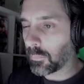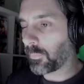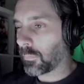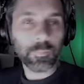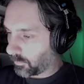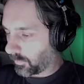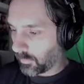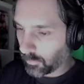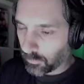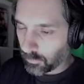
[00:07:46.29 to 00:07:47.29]
or
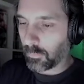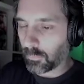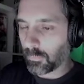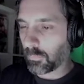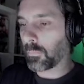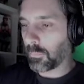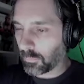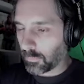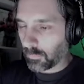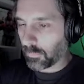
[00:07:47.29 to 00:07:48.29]
things like that, but
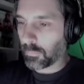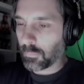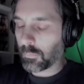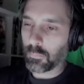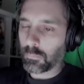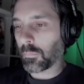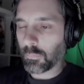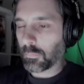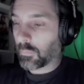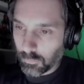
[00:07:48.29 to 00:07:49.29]
the
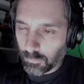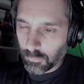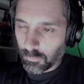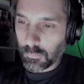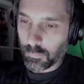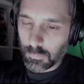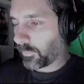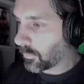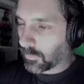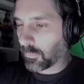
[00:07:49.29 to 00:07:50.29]
mainstays
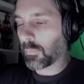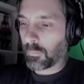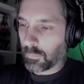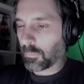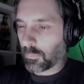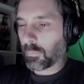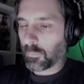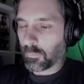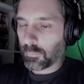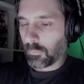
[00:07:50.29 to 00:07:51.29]
have been there since
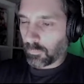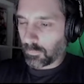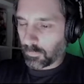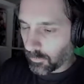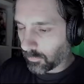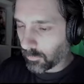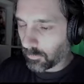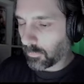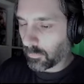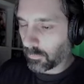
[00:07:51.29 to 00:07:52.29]
the beginning,
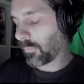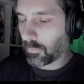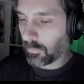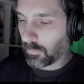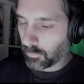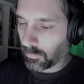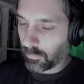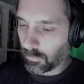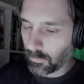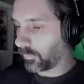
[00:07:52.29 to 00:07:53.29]

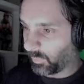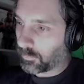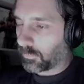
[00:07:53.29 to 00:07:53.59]
and